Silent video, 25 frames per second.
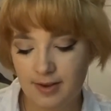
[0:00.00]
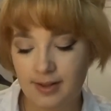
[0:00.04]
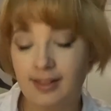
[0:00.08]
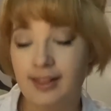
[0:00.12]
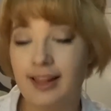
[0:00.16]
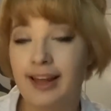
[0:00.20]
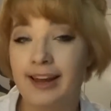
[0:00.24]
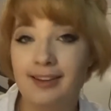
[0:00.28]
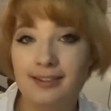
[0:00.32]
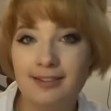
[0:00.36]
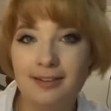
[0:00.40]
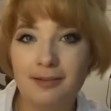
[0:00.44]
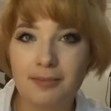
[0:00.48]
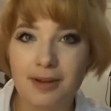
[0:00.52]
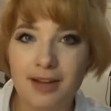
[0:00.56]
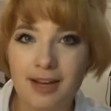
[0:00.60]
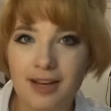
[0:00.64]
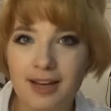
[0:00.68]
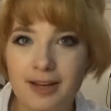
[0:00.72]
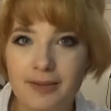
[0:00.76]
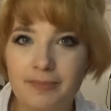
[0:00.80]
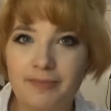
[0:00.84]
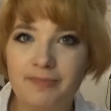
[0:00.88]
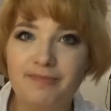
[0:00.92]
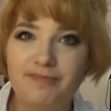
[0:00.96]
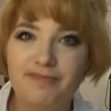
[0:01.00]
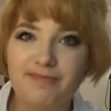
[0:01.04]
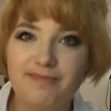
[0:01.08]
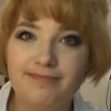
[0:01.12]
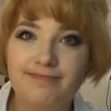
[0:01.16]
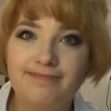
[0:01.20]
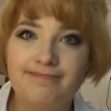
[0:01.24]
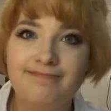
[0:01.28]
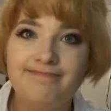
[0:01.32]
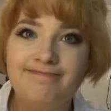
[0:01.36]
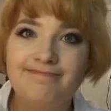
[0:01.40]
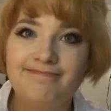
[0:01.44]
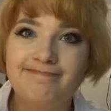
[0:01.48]
Light to medium.
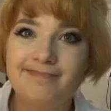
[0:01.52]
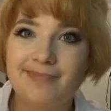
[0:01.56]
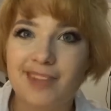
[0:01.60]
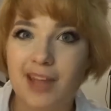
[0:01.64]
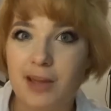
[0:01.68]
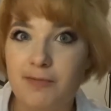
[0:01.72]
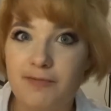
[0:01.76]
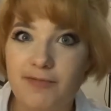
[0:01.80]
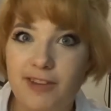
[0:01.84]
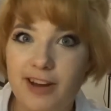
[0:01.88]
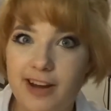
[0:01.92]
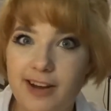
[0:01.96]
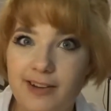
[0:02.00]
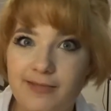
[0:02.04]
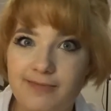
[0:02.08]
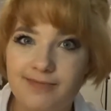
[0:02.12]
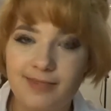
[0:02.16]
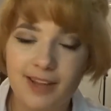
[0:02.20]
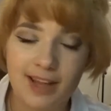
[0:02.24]
I'm fair.